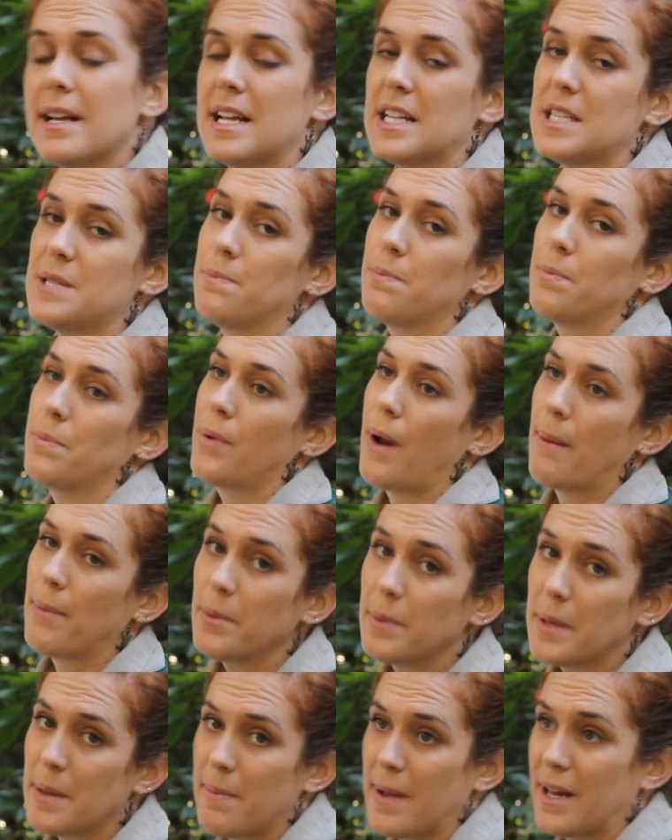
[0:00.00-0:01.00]
it's
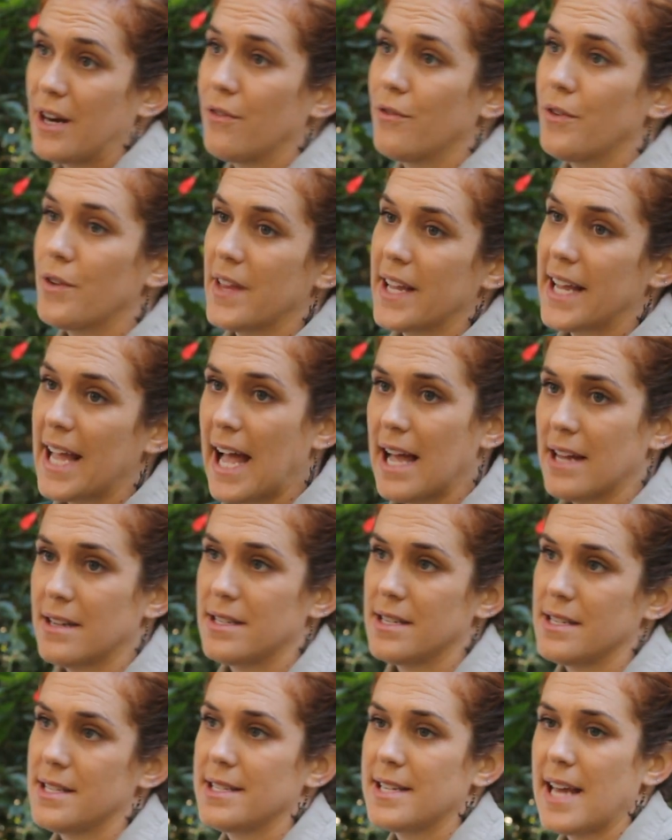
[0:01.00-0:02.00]
probably better for the cat
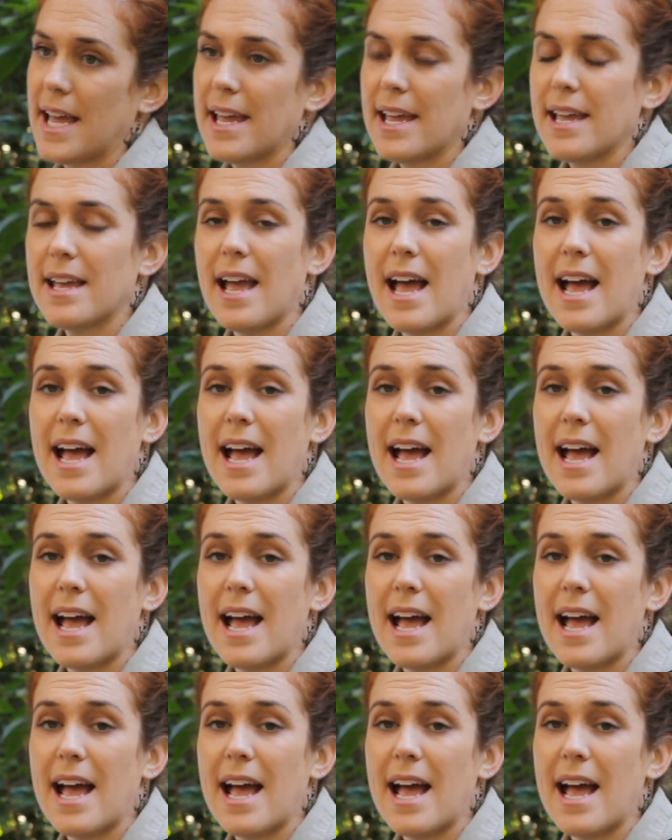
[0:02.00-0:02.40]
to stay